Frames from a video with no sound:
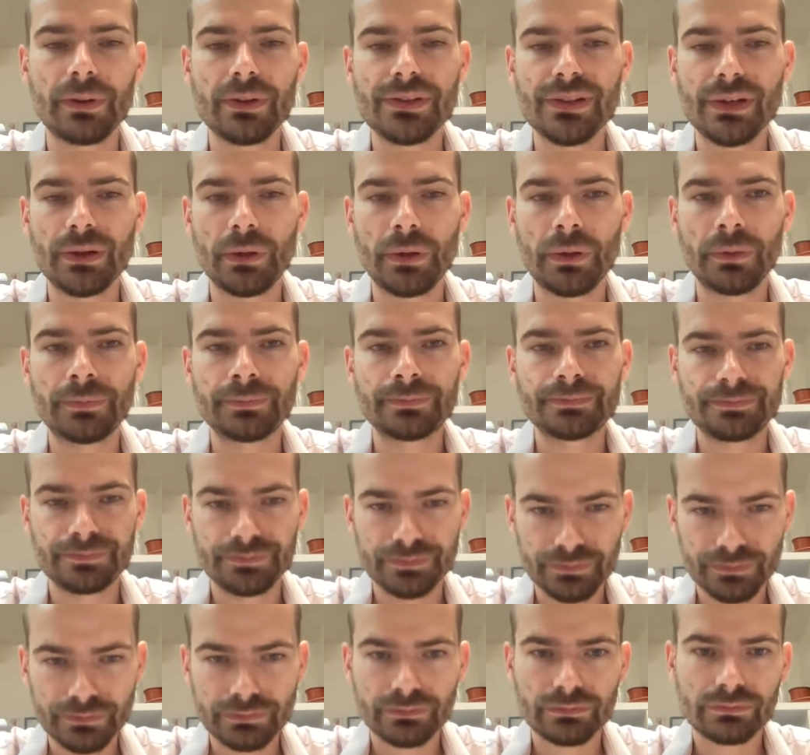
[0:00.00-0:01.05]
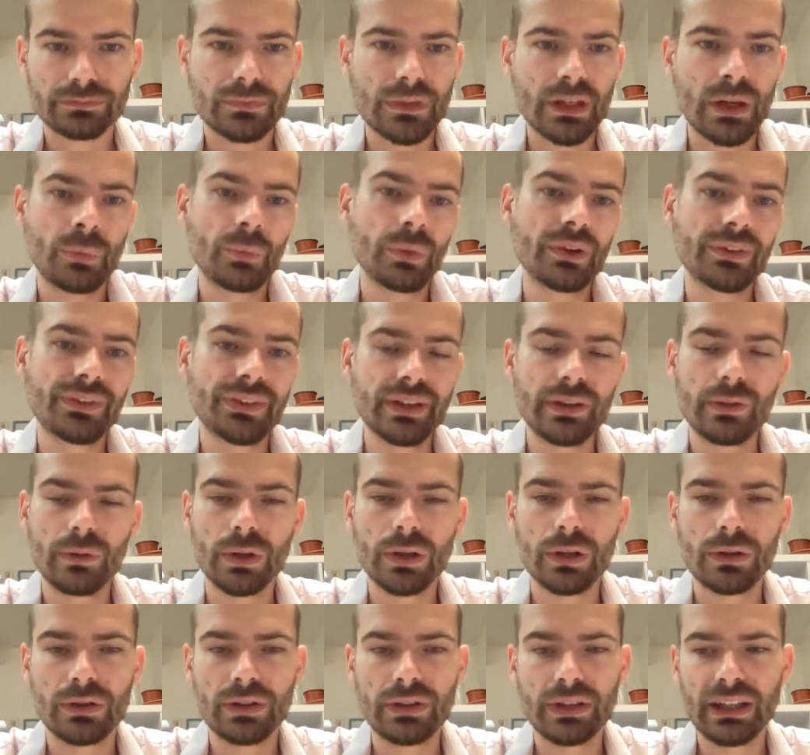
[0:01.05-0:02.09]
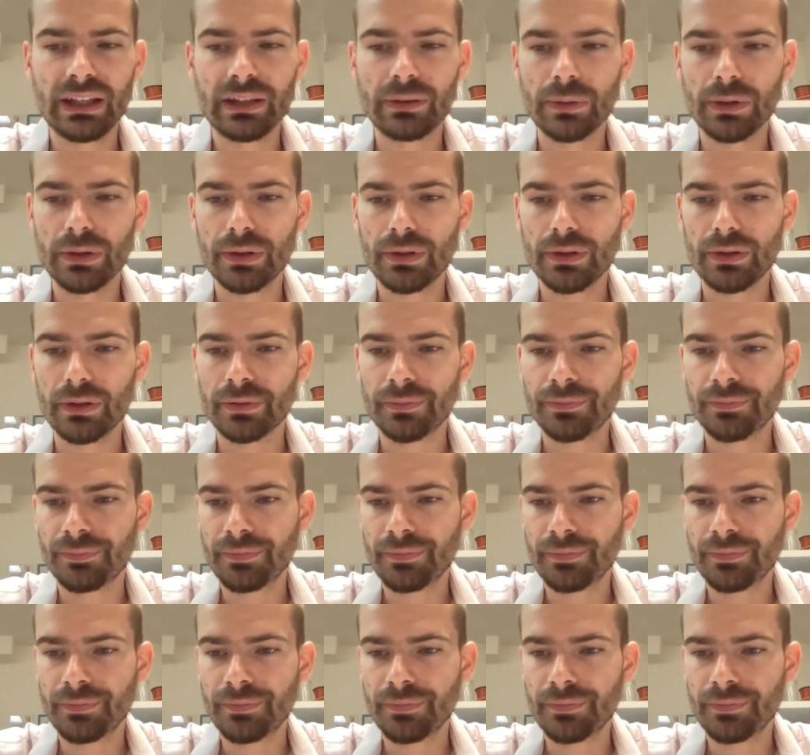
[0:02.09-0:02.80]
So we'll see what it will do.